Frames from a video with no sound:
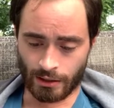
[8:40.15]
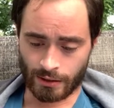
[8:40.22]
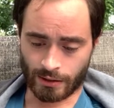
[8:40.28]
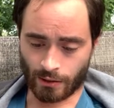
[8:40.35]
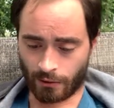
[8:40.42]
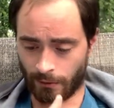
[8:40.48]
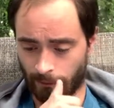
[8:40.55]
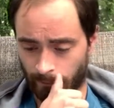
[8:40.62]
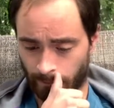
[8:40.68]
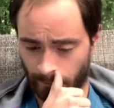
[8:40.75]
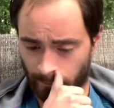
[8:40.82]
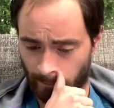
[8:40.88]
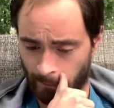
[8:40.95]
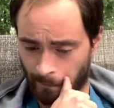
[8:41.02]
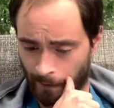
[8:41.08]
So
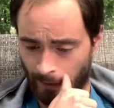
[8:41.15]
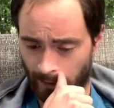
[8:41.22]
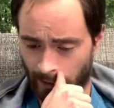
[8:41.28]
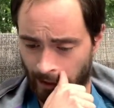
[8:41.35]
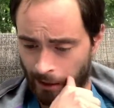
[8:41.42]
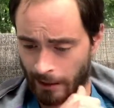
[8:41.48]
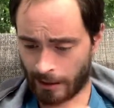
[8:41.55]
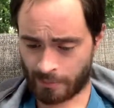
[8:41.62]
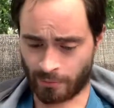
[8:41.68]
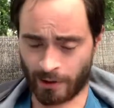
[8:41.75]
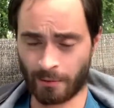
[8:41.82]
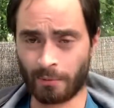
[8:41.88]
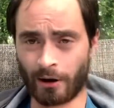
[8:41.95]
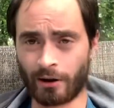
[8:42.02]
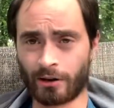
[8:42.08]
it's probably
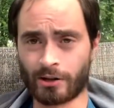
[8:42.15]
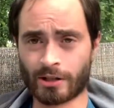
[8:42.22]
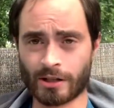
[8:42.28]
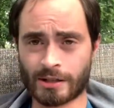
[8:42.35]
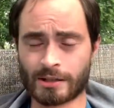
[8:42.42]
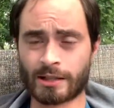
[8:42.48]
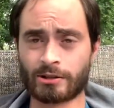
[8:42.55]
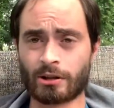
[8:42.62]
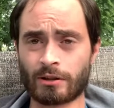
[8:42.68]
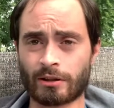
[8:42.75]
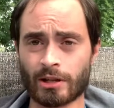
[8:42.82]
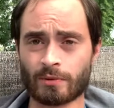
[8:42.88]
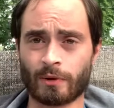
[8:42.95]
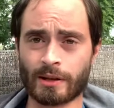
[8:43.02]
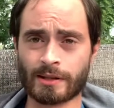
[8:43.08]
better to just treat
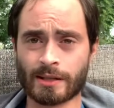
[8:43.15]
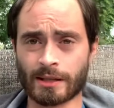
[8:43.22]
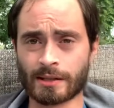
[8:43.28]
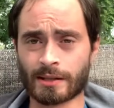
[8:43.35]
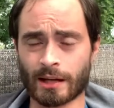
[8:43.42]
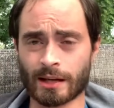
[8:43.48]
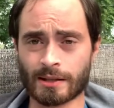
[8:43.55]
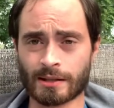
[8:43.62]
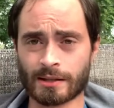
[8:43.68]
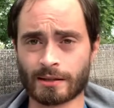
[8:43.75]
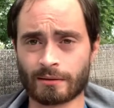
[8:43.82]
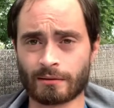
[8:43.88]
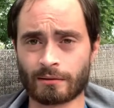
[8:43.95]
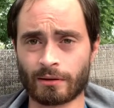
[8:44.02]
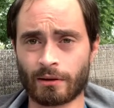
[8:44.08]
these ones as
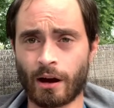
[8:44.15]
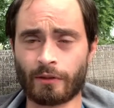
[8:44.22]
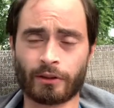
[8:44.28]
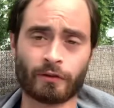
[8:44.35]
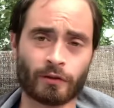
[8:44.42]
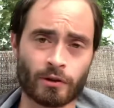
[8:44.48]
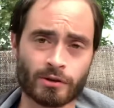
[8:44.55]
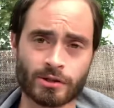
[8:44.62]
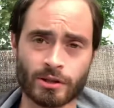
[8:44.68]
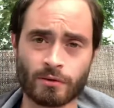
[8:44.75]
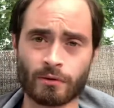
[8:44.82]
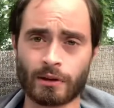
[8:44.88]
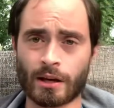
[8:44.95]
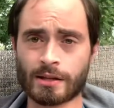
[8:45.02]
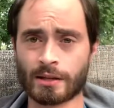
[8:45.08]
not the first two,
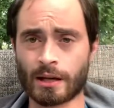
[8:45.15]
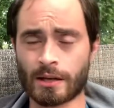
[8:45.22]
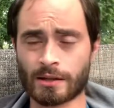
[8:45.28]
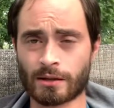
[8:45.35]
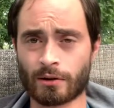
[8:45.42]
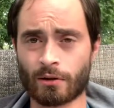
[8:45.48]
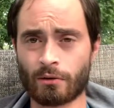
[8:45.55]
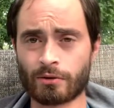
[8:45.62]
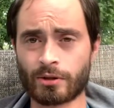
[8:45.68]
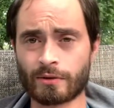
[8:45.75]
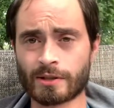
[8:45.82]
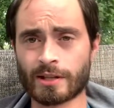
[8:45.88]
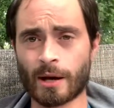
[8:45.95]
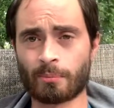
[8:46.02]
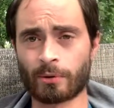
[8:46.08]
and as their own two
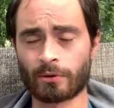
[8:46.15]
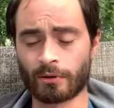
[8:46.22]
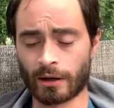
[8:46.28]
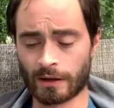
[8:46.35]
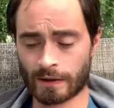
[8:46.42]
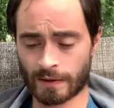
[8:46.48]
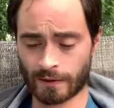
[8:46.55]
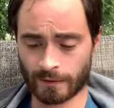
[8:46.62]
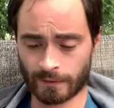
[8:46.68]
separate rakes.